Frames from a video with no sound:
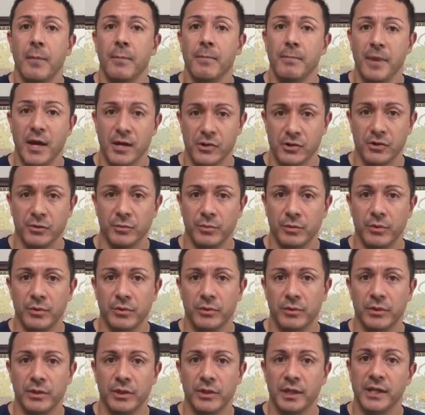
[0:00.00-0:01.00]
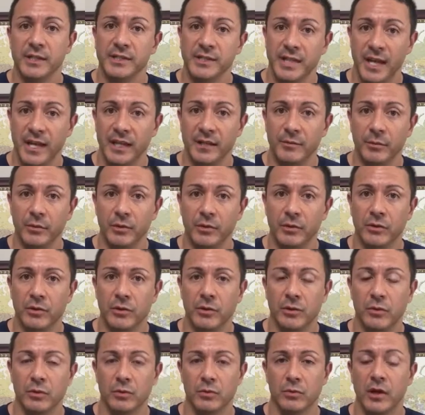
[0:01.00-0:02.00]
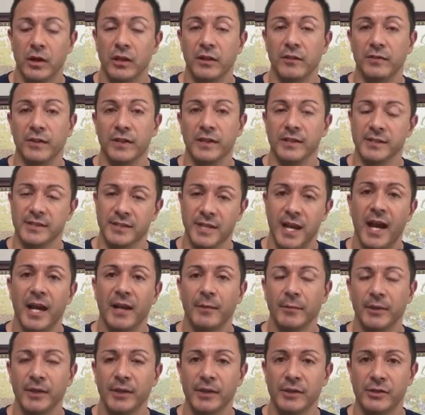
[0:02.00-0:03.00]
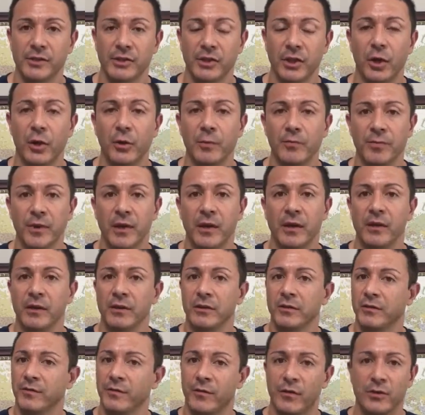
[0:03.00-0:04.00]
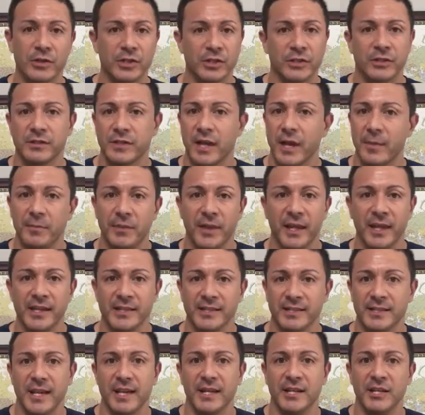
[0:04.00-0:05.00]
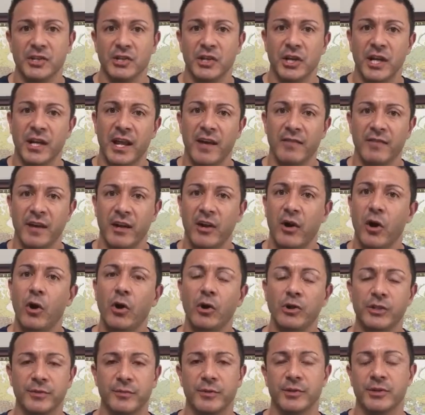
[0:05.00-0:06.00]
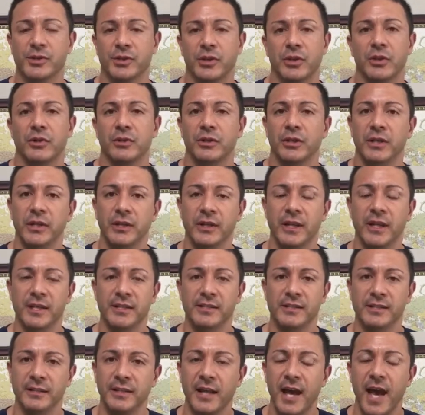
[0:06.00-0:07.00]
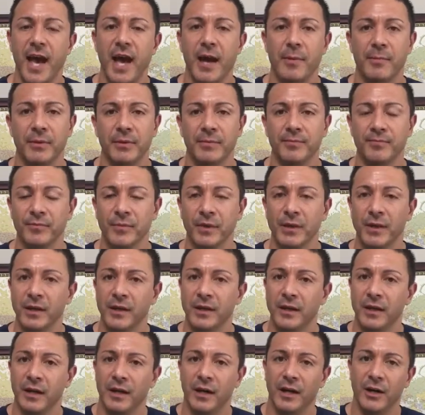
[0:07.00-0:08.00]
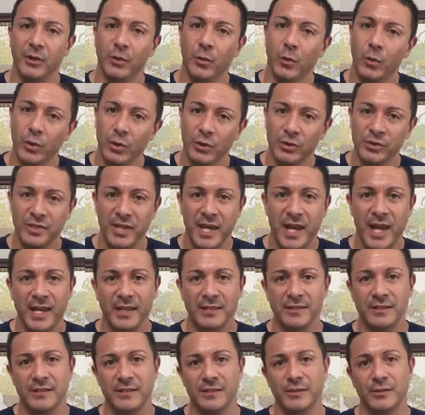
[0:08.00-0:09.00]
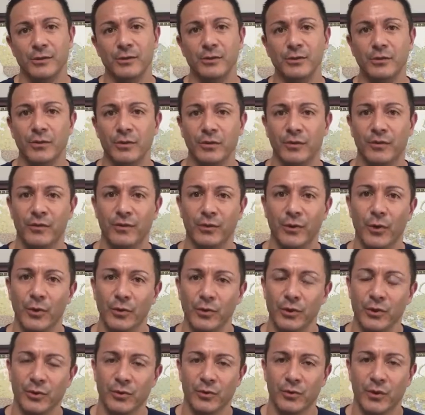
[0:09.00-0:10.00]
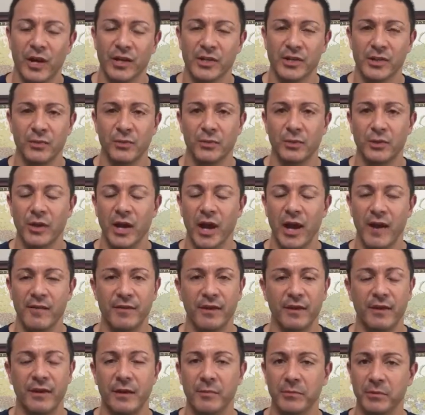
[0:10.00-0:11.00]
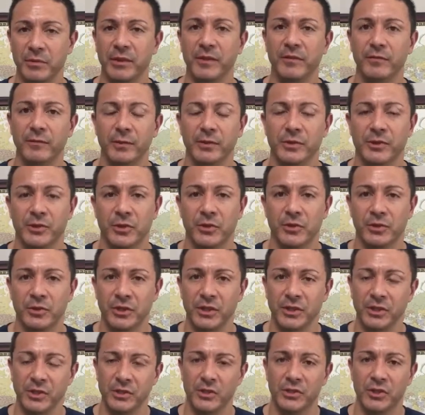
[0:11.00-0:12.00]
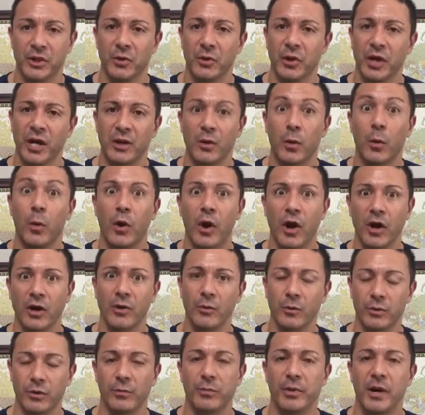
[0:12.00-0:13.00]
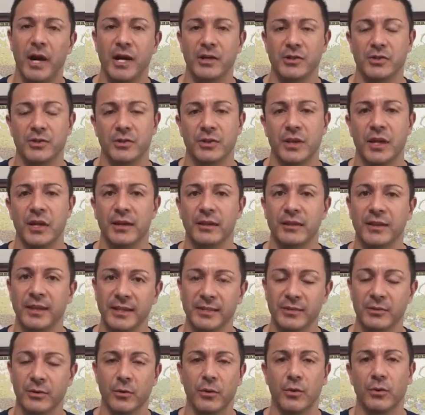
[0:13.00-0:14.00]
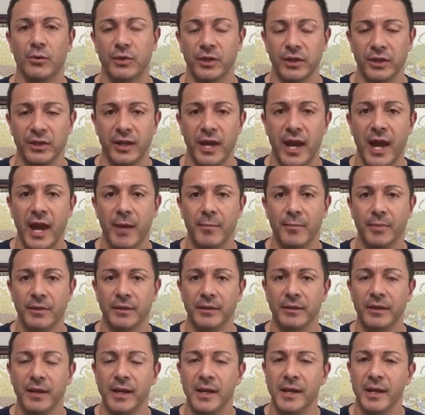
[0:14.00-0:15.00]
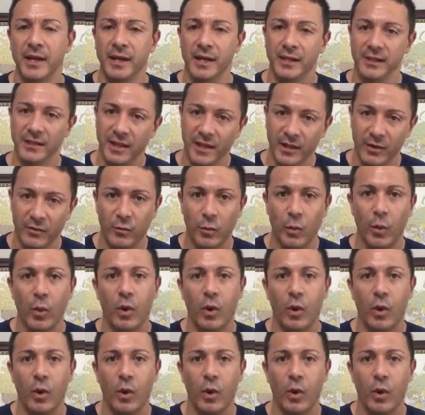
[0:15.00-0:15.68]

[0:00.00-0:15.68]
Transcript: measurable, attainable, relevant, and timely. So first step, like I said, is you got to have that ultimate certainty that it's going to happen. The world tends to flow in your direction when you have that unbelievable certainty. You start kind of walking with a posture that things are already going to happen, and like